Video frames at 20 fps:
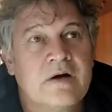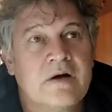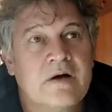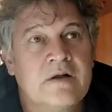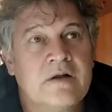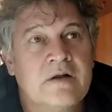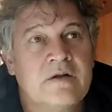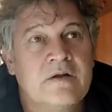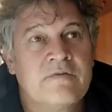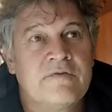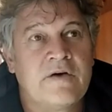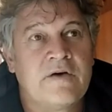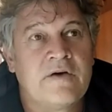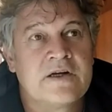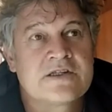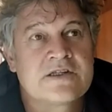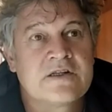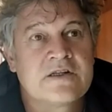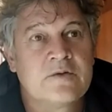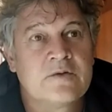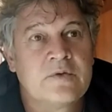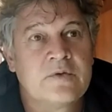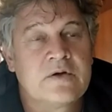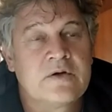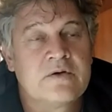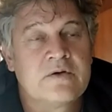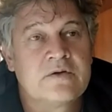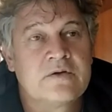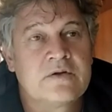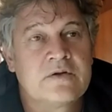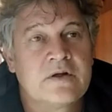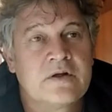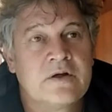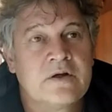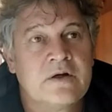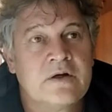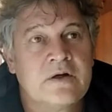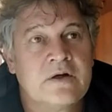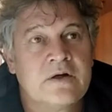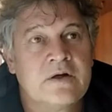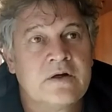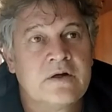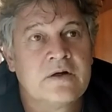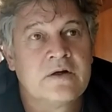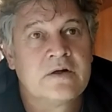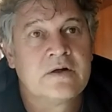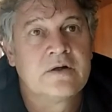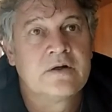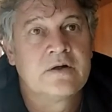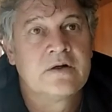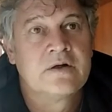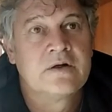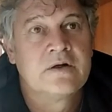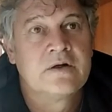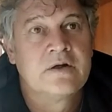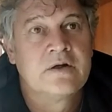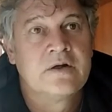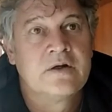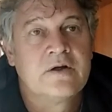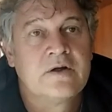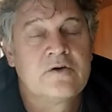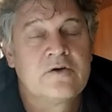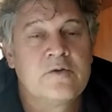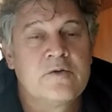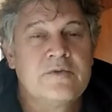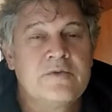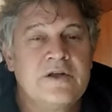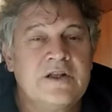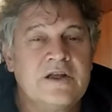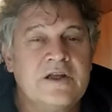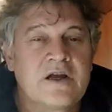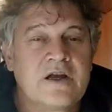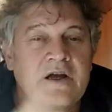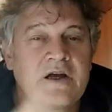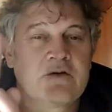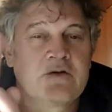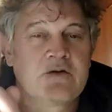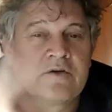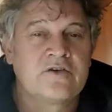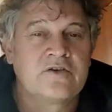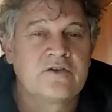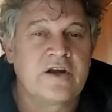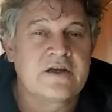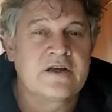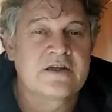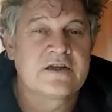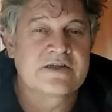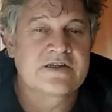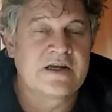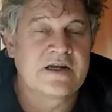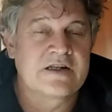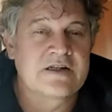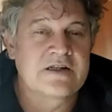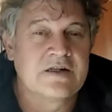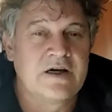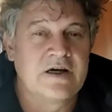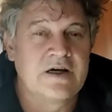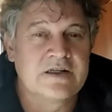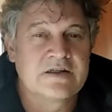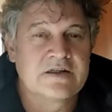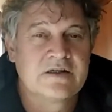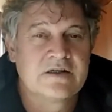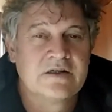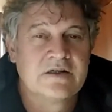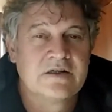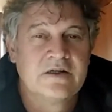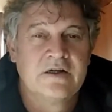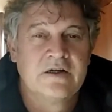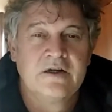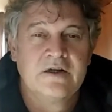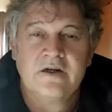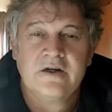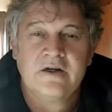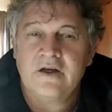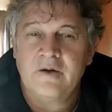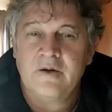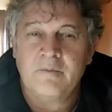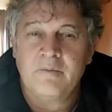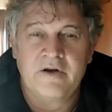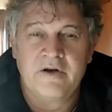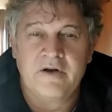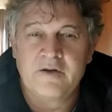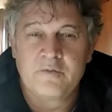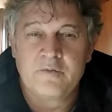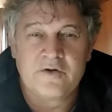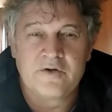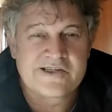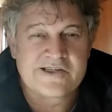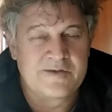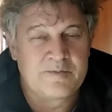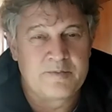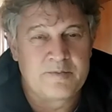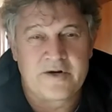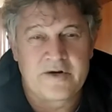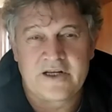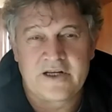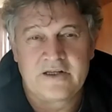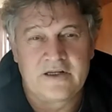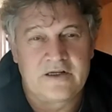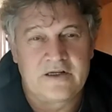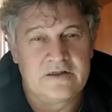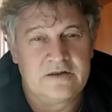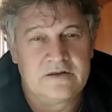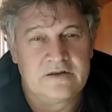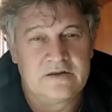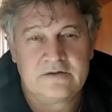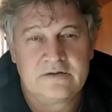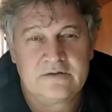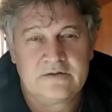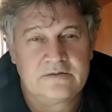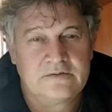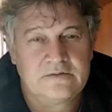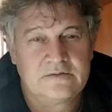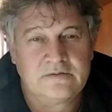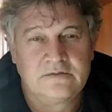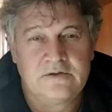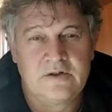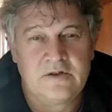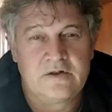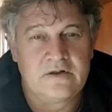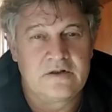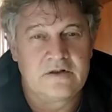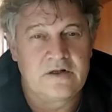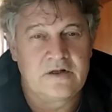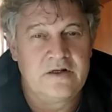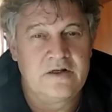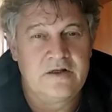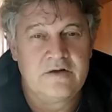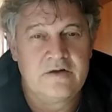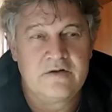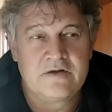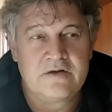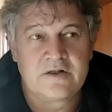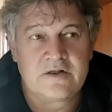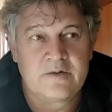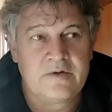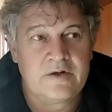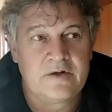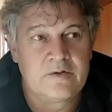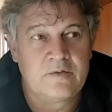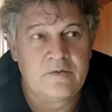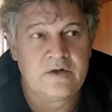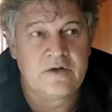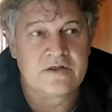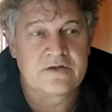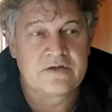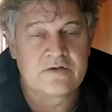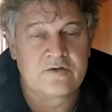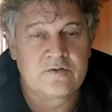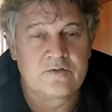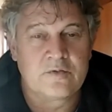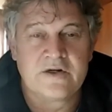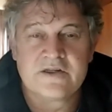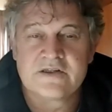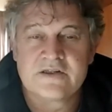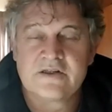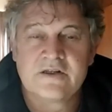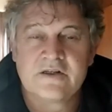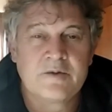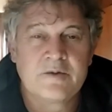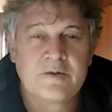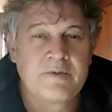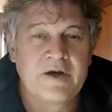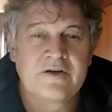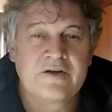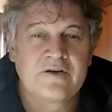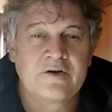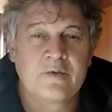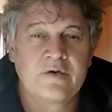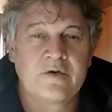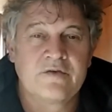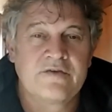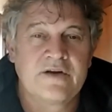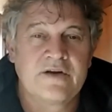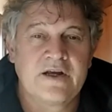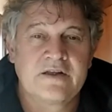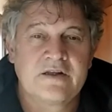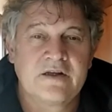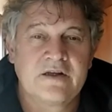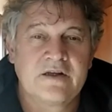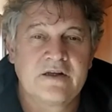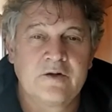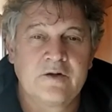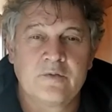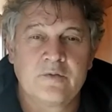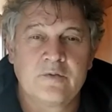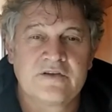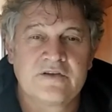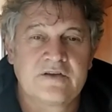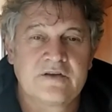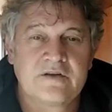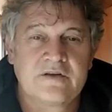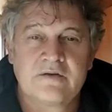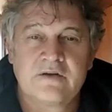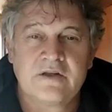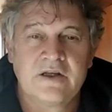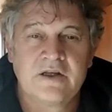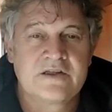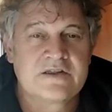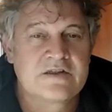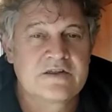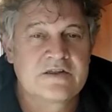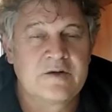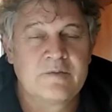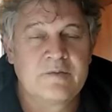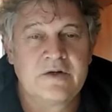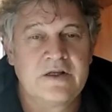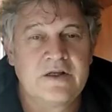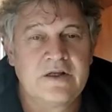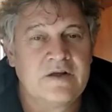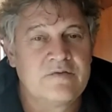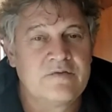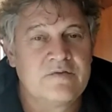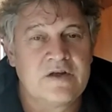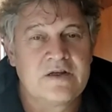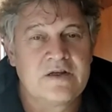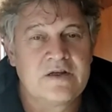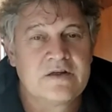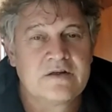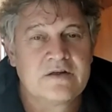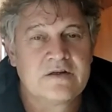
a, a device that we could uh, communicate or track a satellite, but it wasn't practical. You could only use it about once or twice, then the battery were flat and it was extremely heavy.